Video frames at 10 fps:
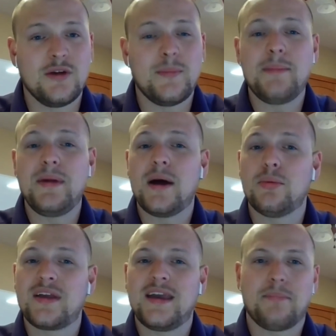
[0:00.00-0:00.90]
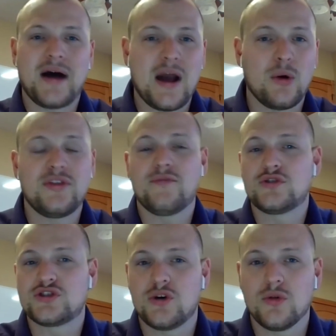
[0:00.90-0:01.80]
You may be able to get by with it for
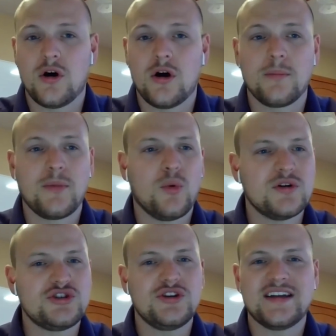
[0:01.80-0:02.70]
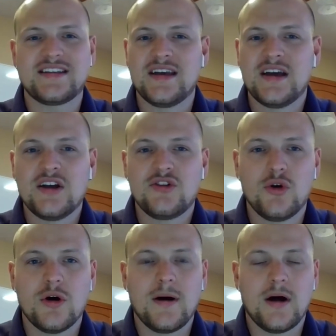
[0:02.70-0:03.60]
so long, but once you get
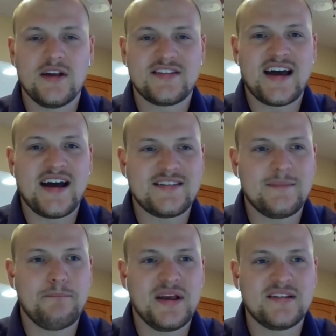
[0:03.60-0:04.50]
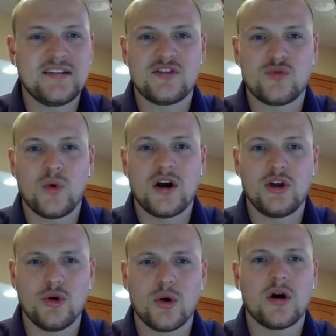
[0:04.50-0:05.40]
to a, a size in business where
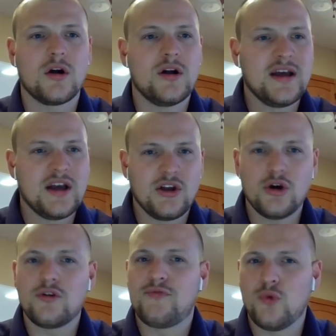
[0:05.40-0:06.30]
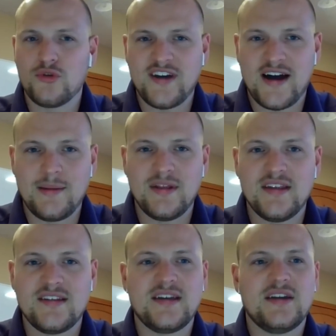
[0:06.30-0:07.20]
you are you're full time in
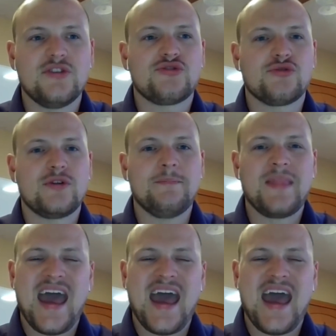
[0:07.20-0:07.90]
this industry,